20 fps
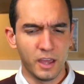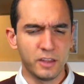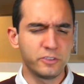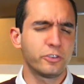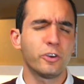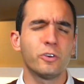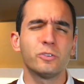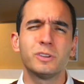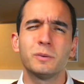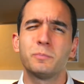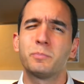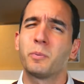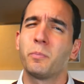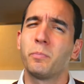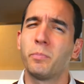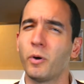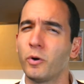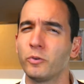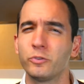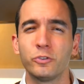and so the
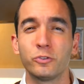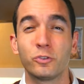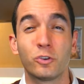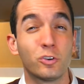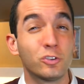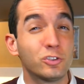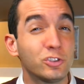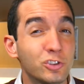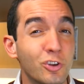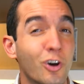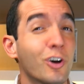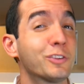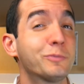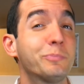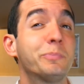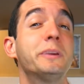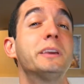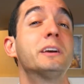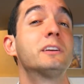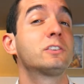proposal could not
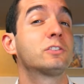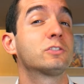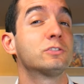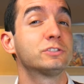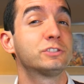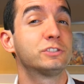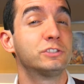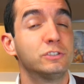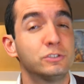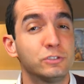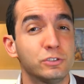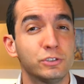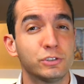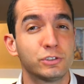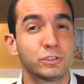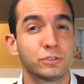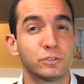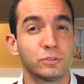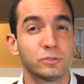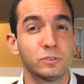be
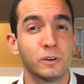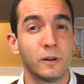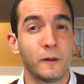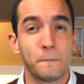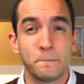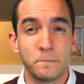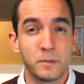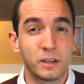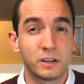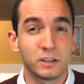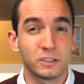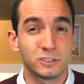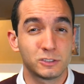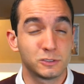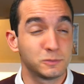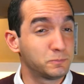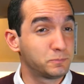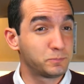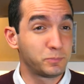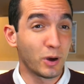unconstitutional
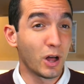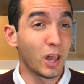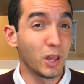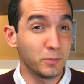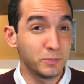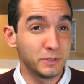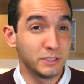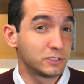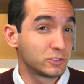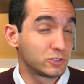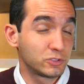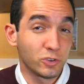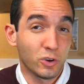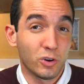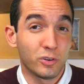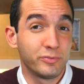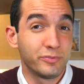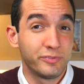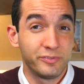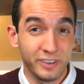because Parliament
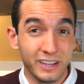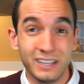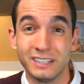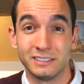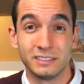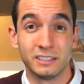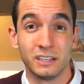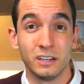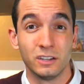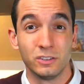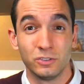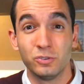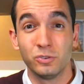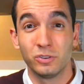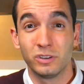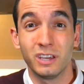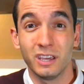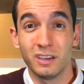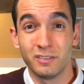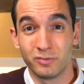saw fit to
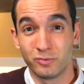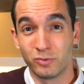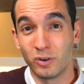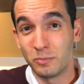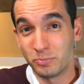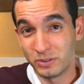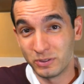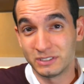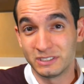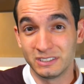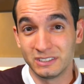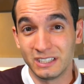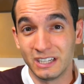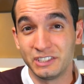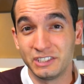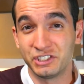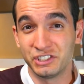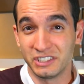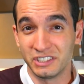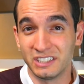give
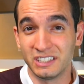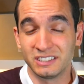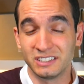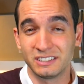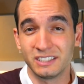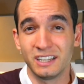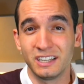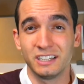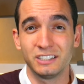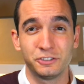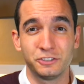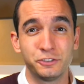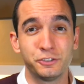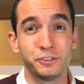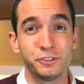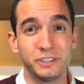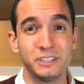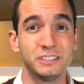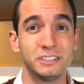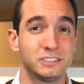representation in the Senate
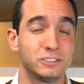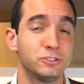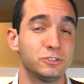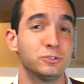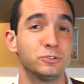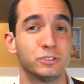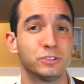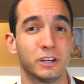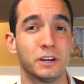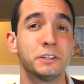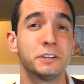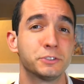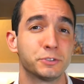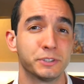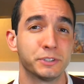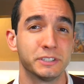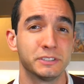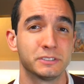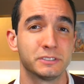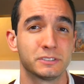to these two
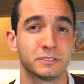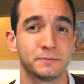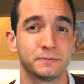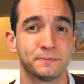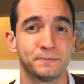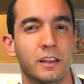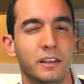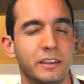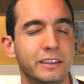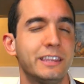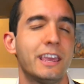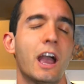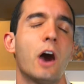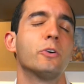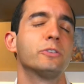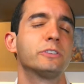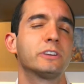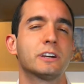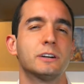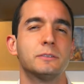territories. The
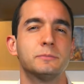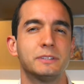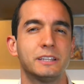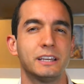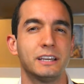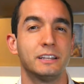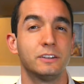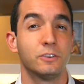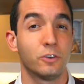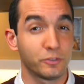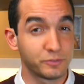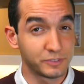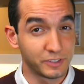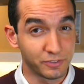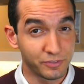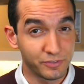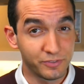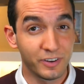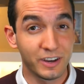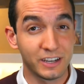outcome then of the
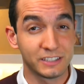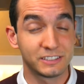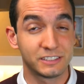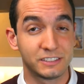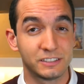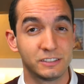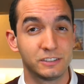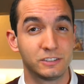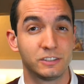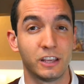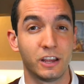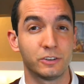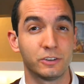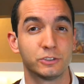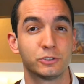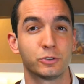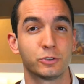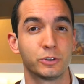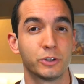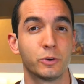first
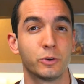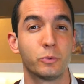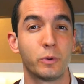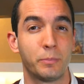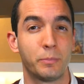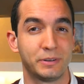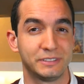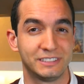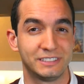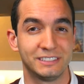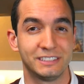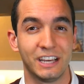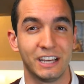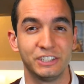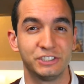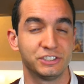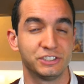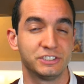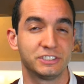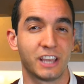territorial
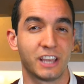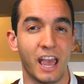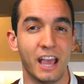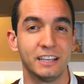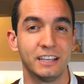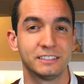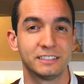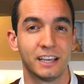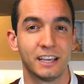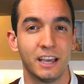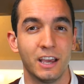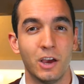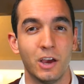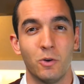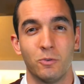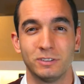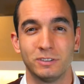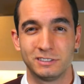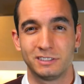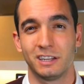representations case
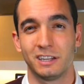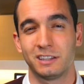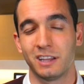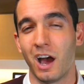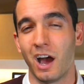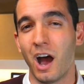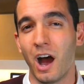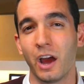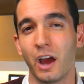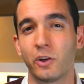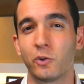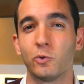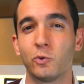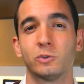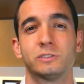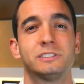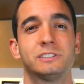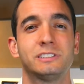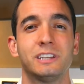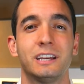was that the High
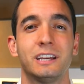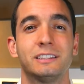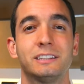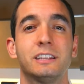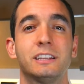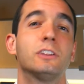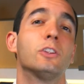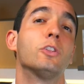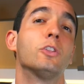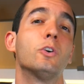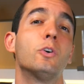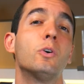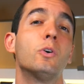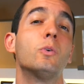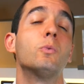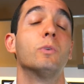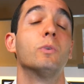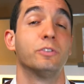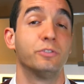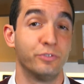Court said that the law
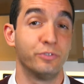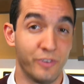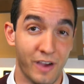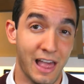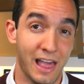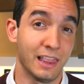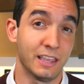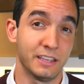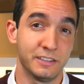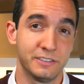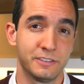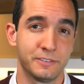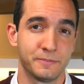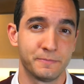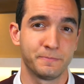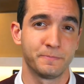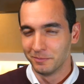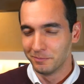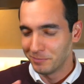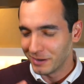was valid.
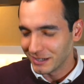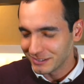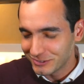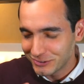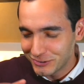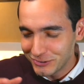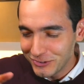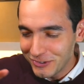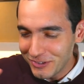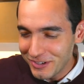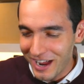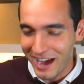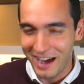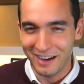But soon